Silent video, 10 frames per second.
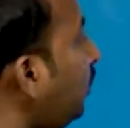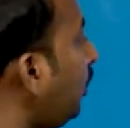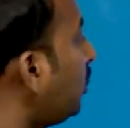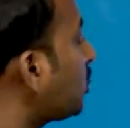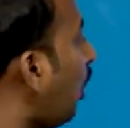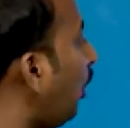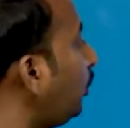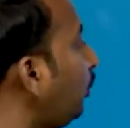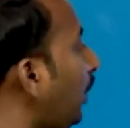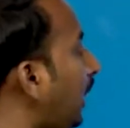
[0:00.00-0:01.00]
so how
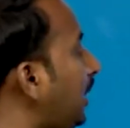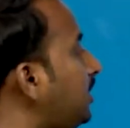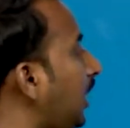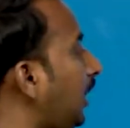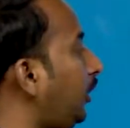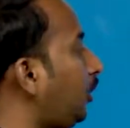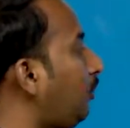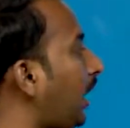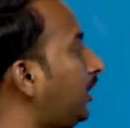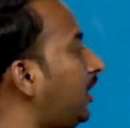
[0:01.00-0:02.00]
to arrange the
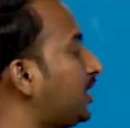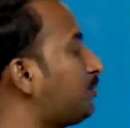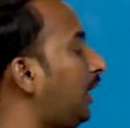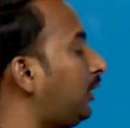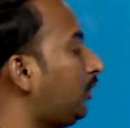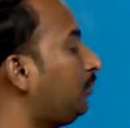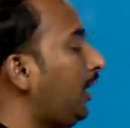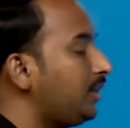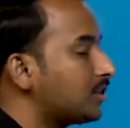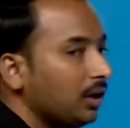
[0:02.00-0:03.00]
electromagnetic spectrum?
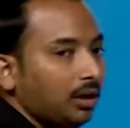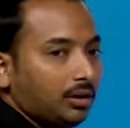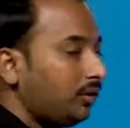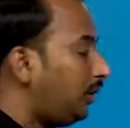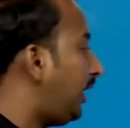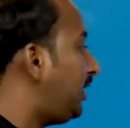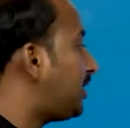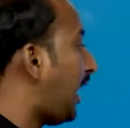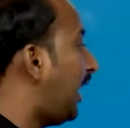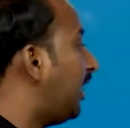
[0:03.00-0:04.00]
Means there is an
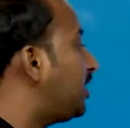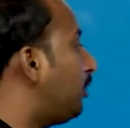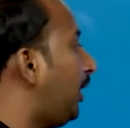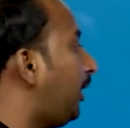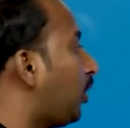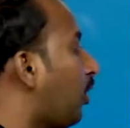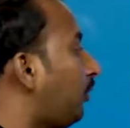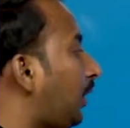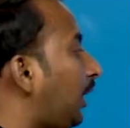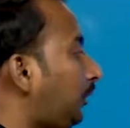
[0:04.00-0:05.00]
arrangement of
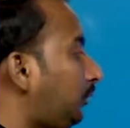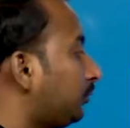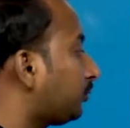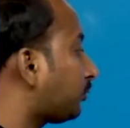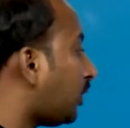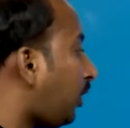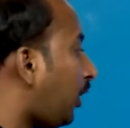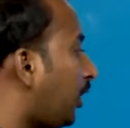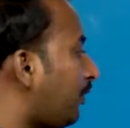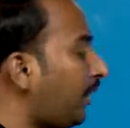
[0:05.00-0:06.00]

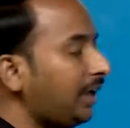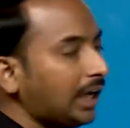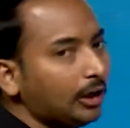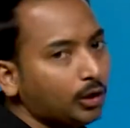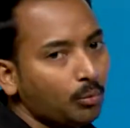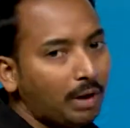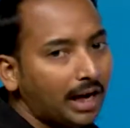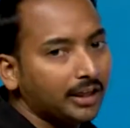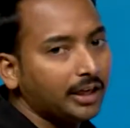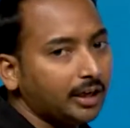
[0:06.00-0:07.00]
different
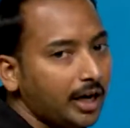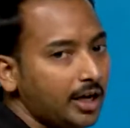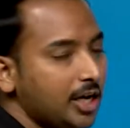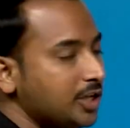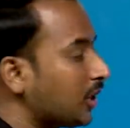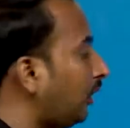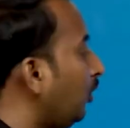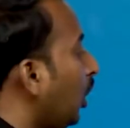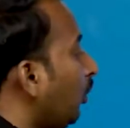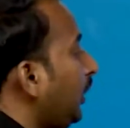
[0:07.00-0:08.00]
electromagnetic radiation
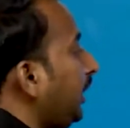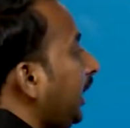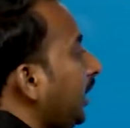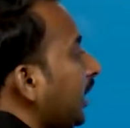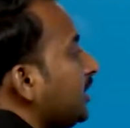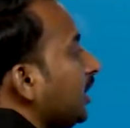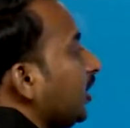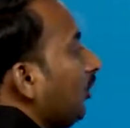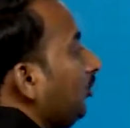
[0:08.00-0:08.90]
with increasing of